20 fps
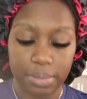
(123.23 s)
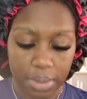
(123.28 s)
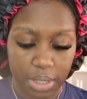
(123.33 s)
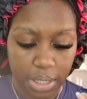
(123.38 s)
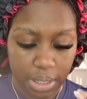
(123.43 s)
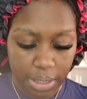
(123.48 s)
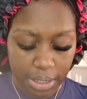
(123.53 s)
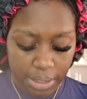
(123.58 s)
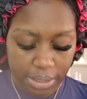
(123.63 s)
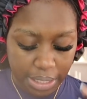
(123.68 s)
I'm
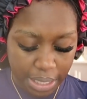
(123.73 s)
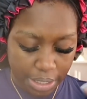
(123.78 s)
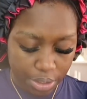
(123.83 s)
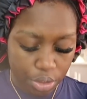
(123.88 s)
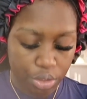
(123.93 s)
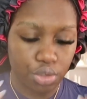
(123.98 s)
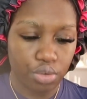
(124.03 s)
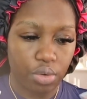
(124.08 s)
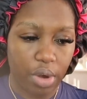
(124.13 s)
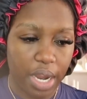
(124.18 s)
gonna let
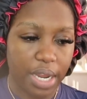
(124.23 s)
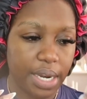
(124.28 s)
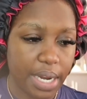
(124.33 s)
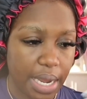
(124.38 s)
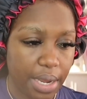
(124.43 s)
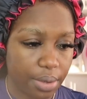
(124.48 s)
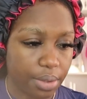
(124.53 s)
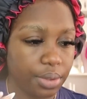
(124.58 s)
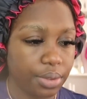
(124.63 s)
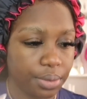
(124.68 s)
that dry
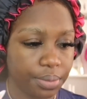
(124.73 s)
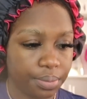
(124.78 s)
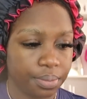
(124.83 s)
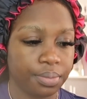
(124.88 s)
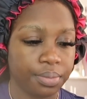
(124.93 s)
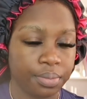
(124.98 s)
down.